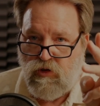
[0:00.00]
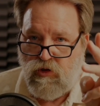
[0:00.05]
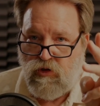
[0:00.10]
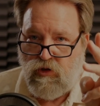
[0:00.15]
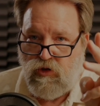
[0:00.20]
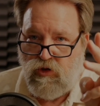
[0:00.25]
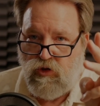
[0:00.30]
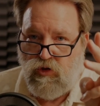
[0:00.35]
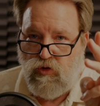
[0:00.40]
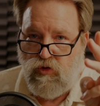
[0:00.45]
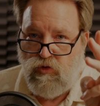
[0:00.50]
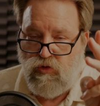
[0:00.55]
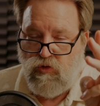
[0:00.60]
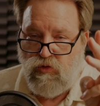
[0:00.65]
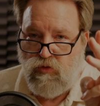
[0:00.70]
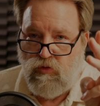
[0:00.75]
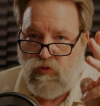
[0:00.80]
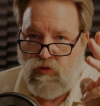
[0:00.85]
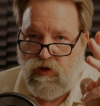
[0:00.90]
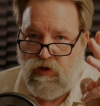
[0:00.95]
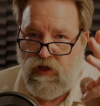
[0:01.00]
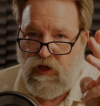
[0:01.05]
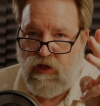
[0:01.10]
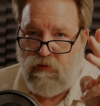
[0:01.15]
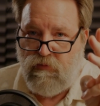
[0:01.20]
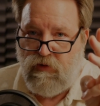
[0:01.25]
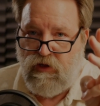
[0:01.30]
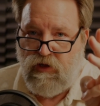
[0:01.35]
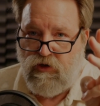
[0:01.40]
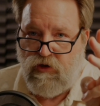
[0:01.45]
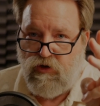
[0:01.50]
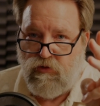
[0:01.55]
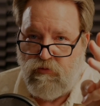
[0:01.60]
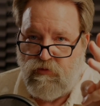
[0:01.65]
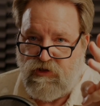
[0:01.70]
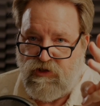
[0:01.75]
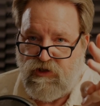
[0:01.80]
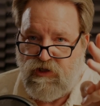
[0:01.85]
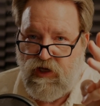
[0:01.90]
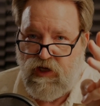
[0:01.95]
You admit your
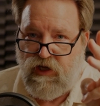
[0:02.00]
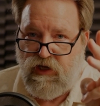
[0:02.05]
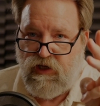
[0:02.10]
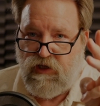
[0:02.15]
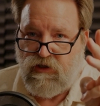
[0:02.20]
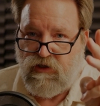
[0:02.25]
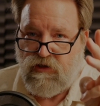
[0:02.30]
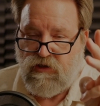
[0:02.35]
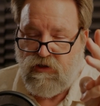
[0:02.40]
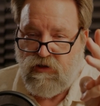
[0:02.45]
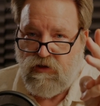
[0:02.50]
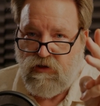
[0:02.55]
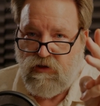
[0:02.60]
mistakes.